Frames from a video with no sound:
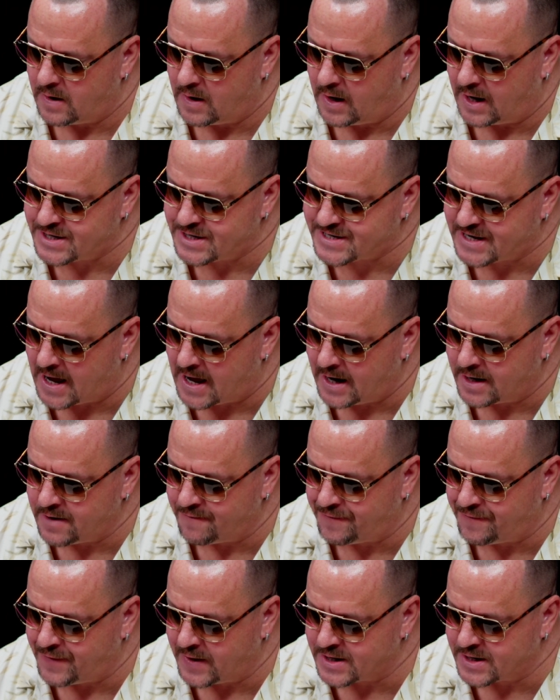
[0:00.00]
A sign of
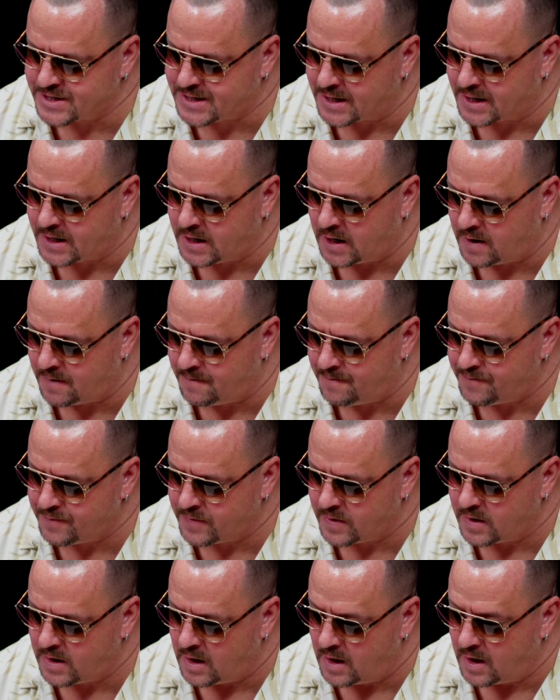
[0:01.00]
things to come,
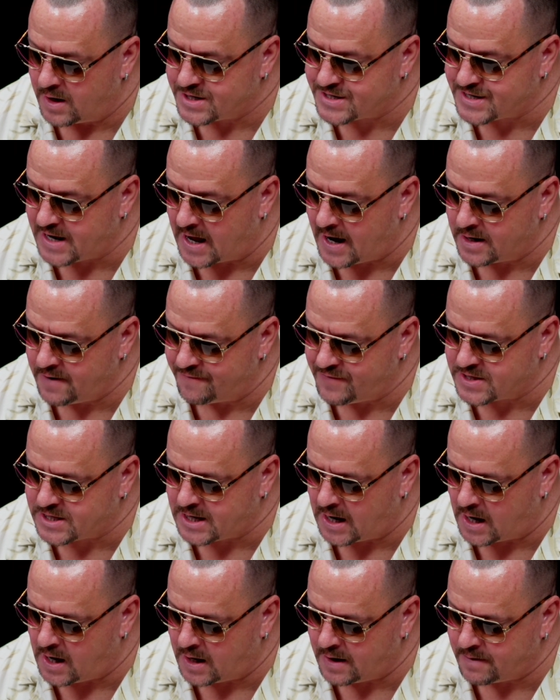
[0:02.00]
sign of the
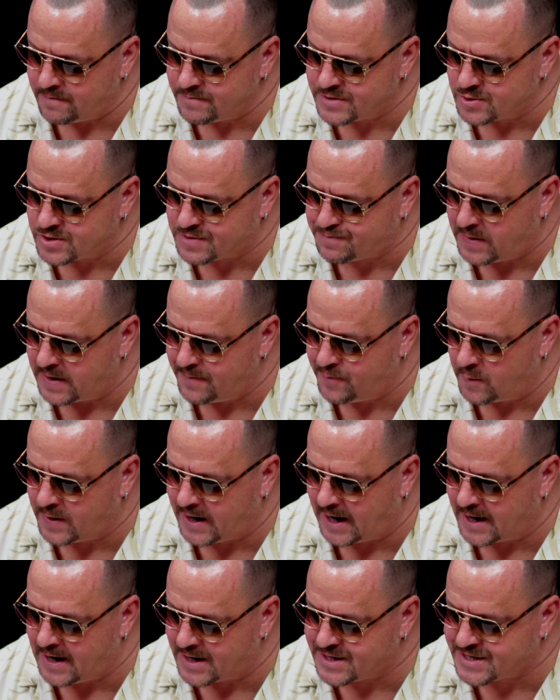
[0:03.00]
times whose people
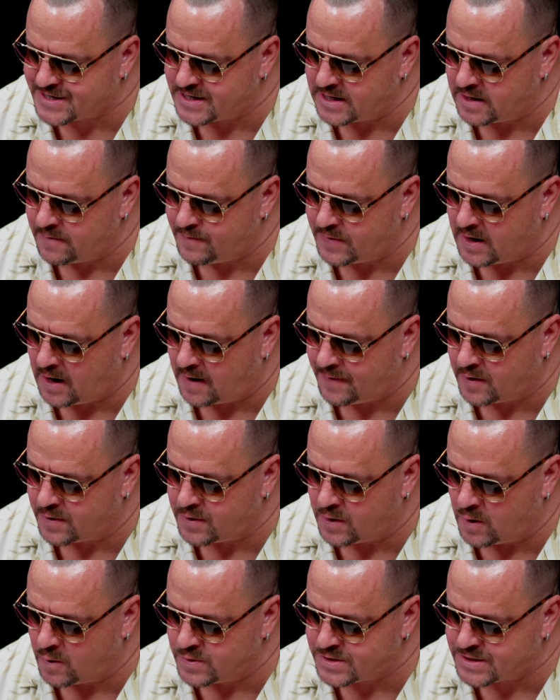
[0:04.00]
cannot see beyond their
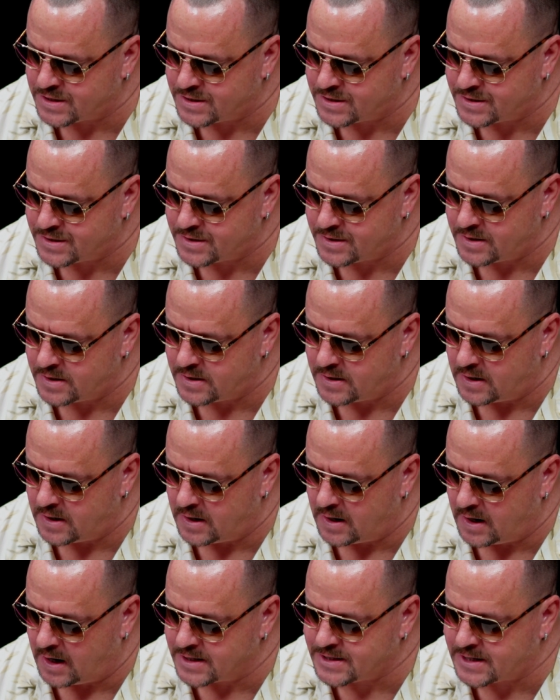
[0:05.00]
noses,
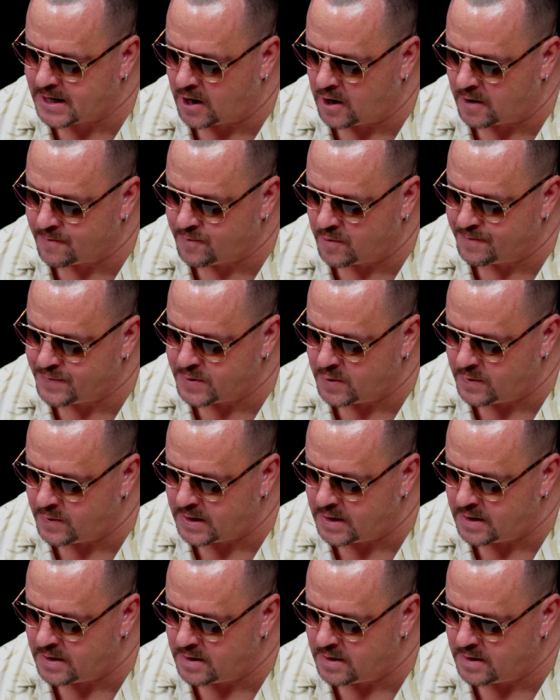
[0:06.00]
a terrible beauty,